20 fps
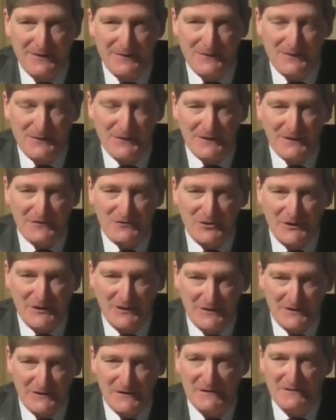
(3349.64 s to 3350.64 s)
the
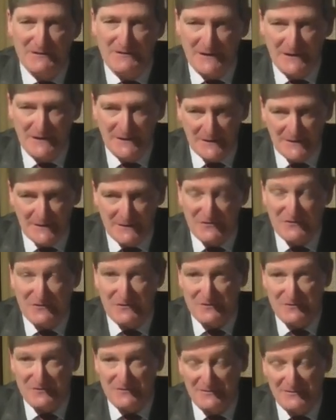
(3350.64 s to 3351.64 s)
attorney
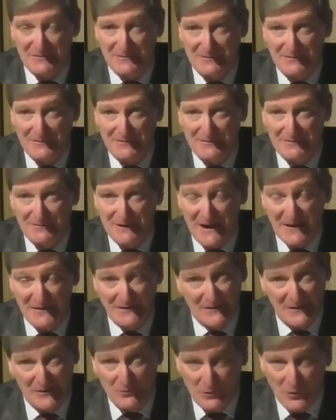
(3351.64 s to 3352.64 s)
needs,
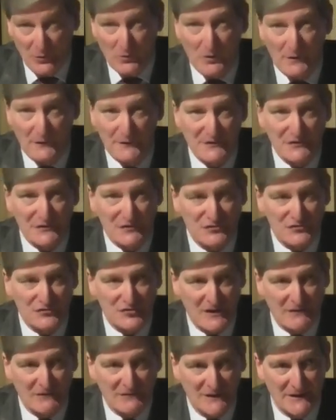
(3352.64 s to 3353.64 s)
and the law officers
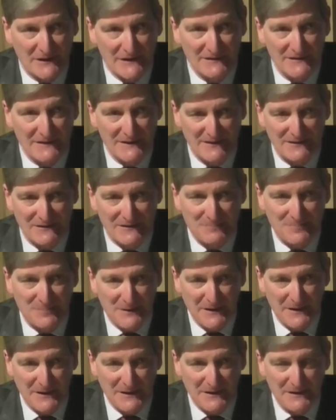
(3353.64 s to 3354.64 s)
generally, need to
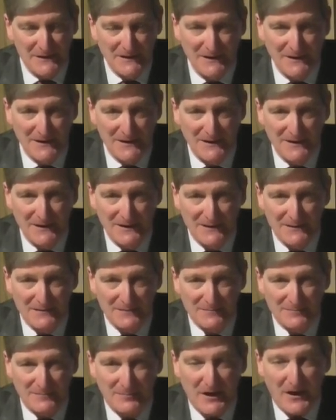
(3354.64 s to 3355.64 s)
be
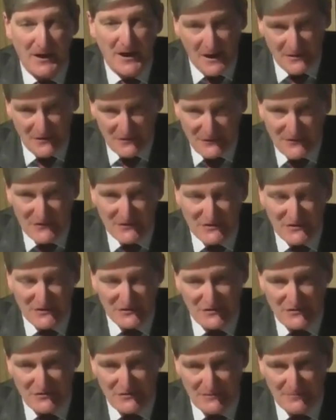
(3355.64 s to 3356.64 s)
part of the
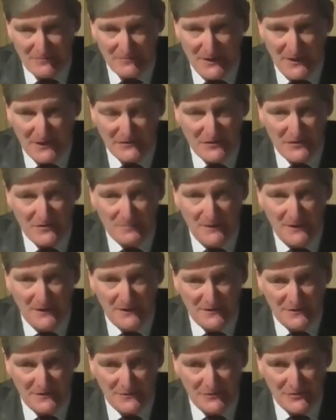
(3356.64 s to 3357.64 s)
system, part of the
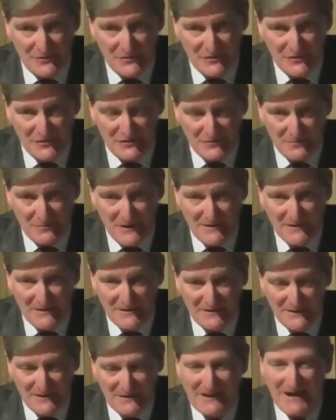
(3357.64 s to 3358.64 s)
political system, and
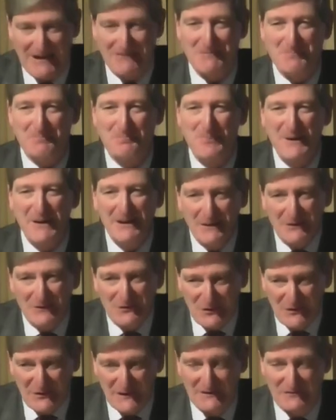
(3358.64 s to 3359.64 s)
indeed their
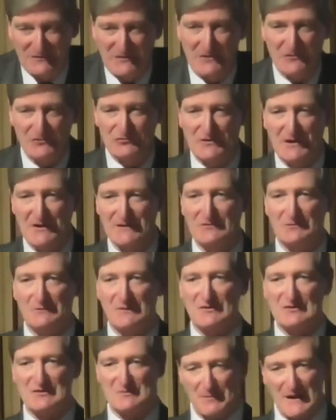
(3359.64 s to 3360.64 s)
ability, as I was trying to
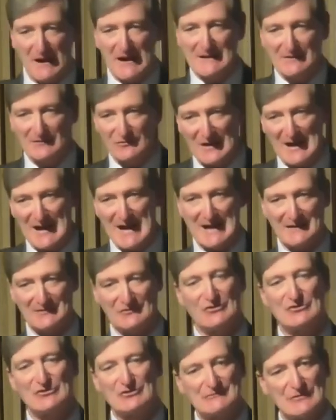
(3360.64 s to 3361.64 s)
explain, to act
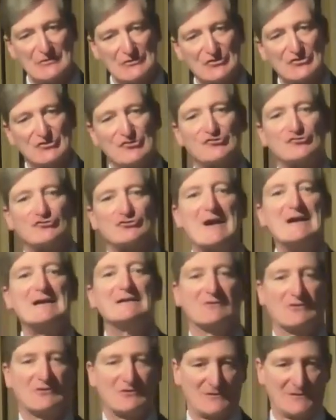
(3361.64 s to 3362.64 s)
as a
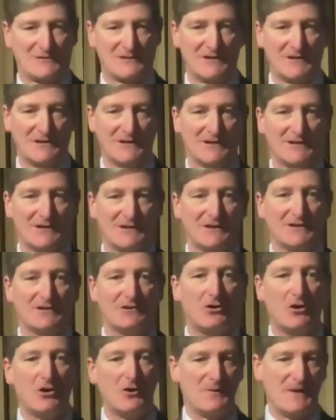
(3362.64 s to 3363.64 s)
restraint
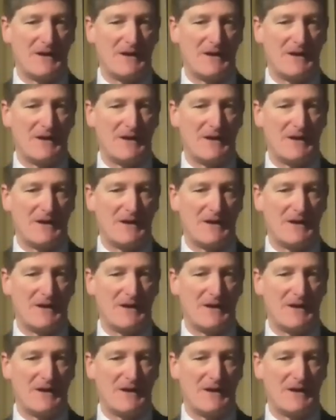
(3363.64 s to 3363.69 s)
on